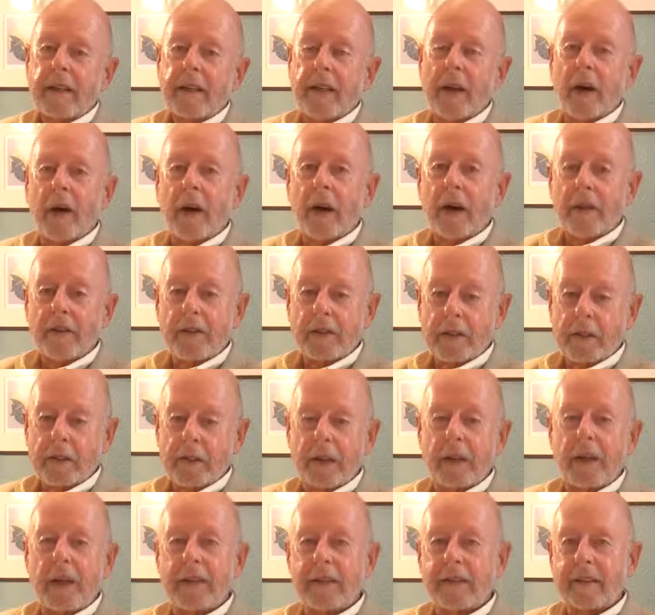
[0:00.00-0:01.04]
Now, on the
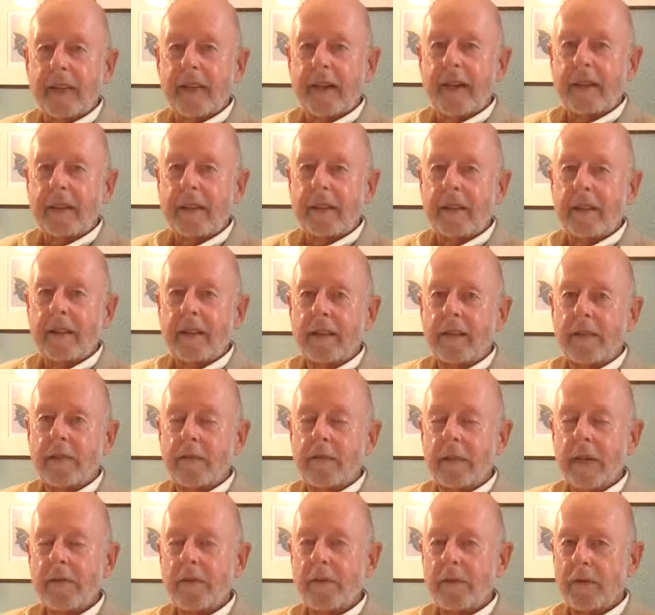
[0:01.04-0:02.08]
supply side,
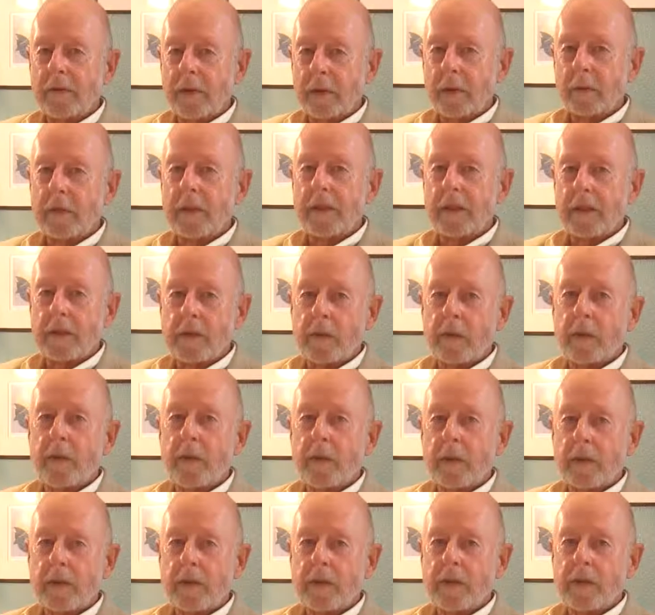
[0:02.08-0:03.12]
you may be real pleased
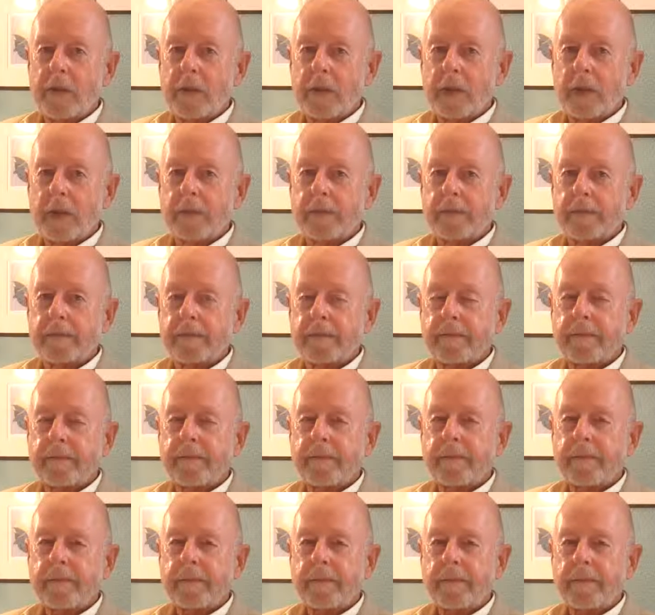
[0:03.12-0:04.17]
with what you see.
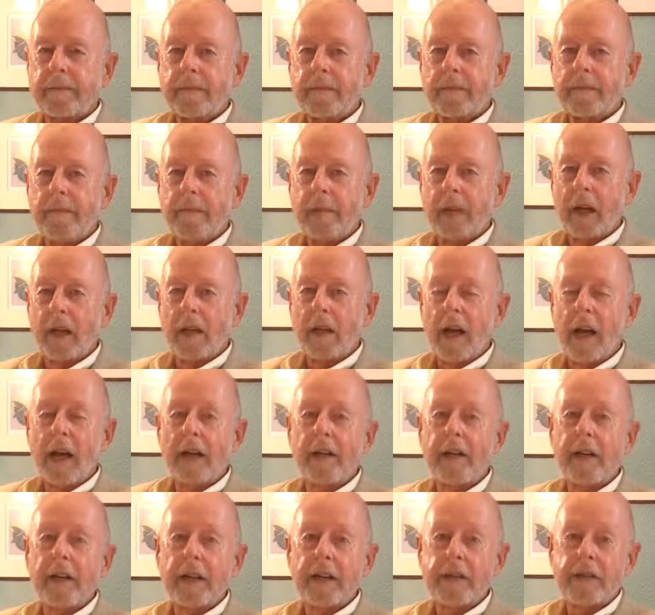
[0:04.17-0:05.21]
A
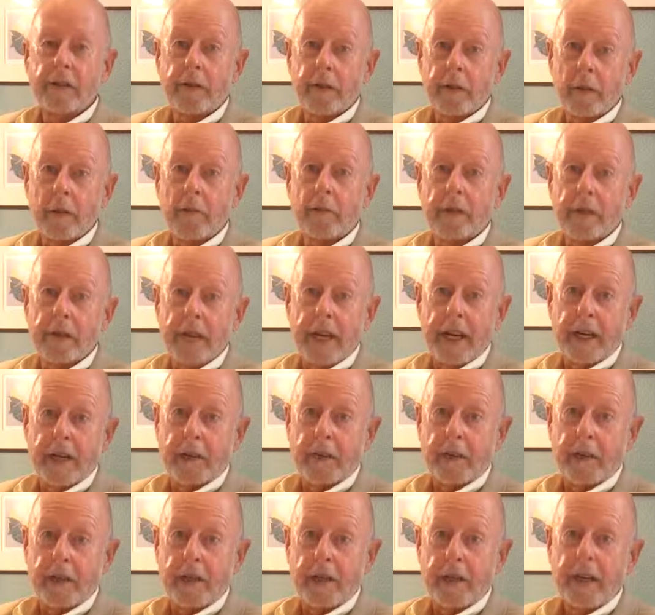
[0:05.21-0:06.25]
lot of the nicer homes in
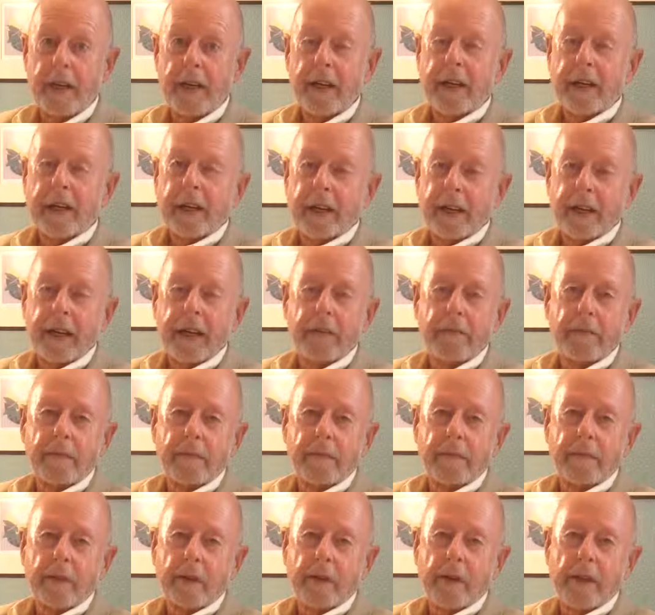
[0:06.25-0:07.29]
Anchorage, and I'm
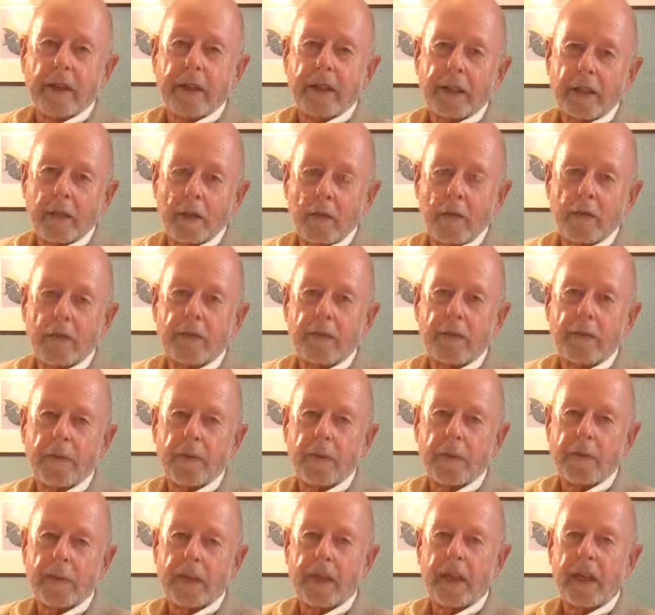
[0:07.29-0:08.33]
talking homes from
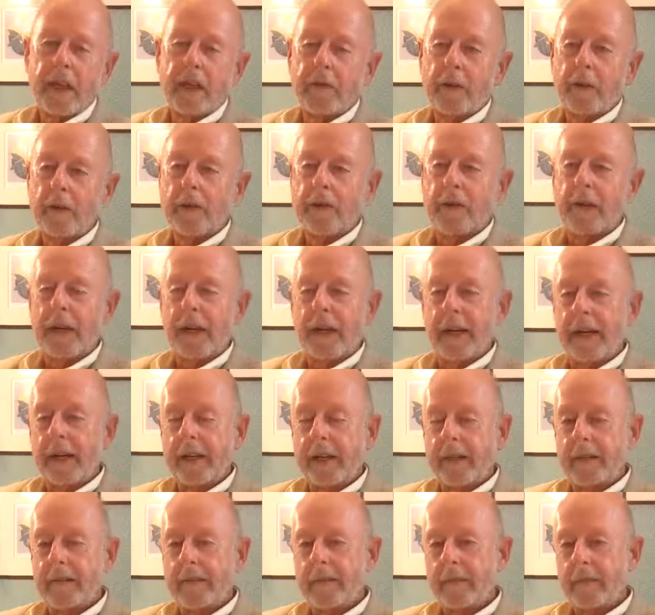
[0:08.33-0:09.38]
the mid-level,
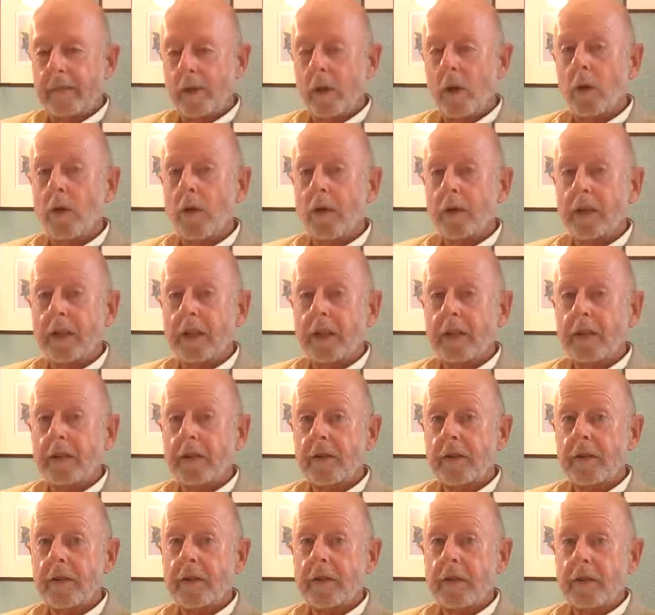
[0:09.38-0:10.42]
say low
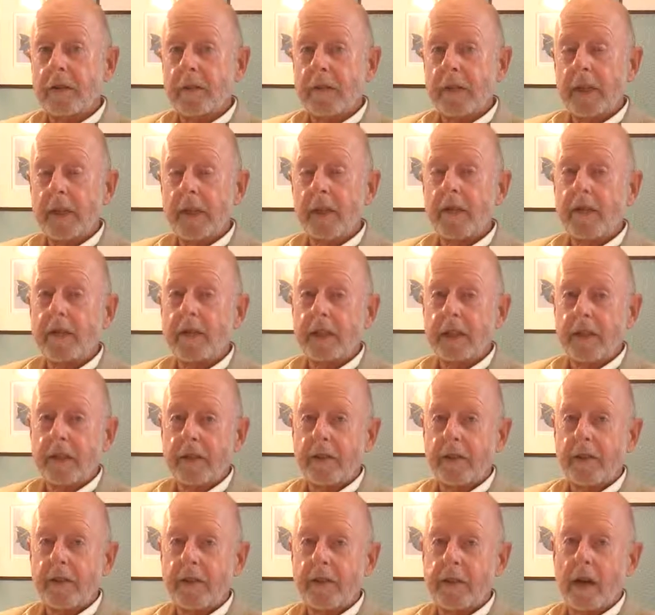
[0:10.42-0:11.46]
300s to the mid
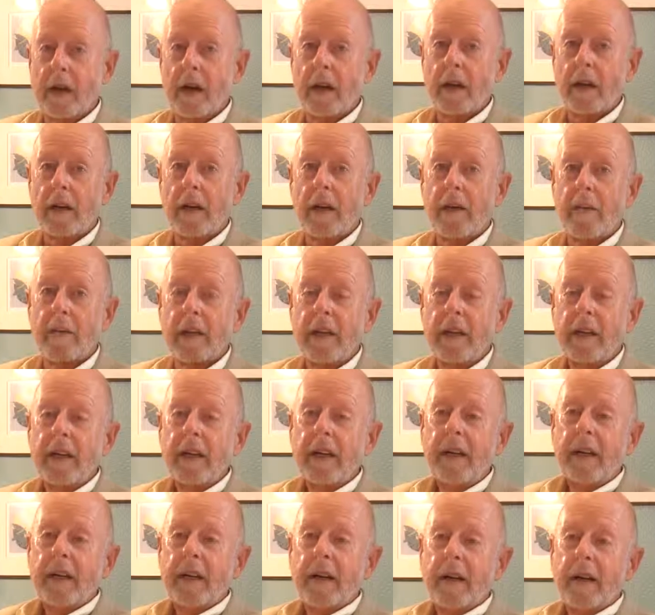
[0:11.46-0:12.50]
300s on up,
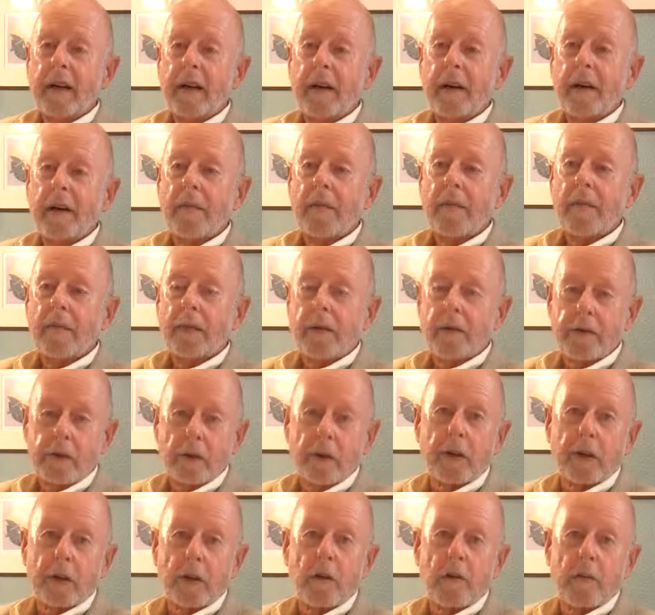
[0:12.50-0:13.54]
the
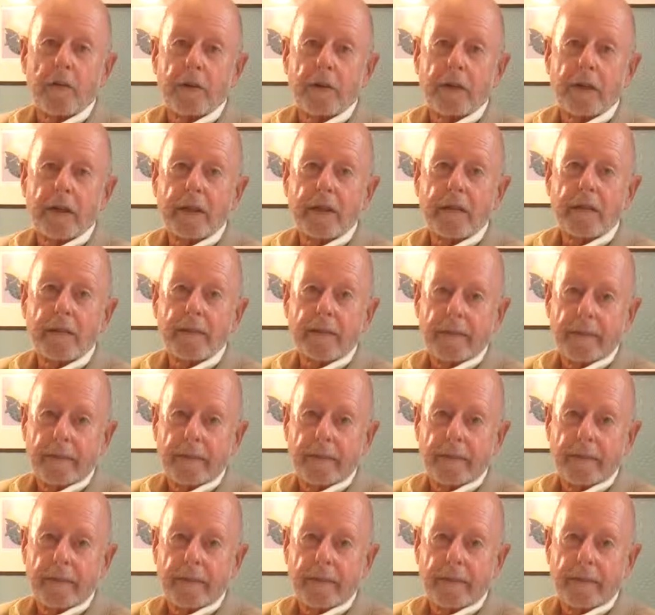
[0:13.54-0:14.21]
sort of homes that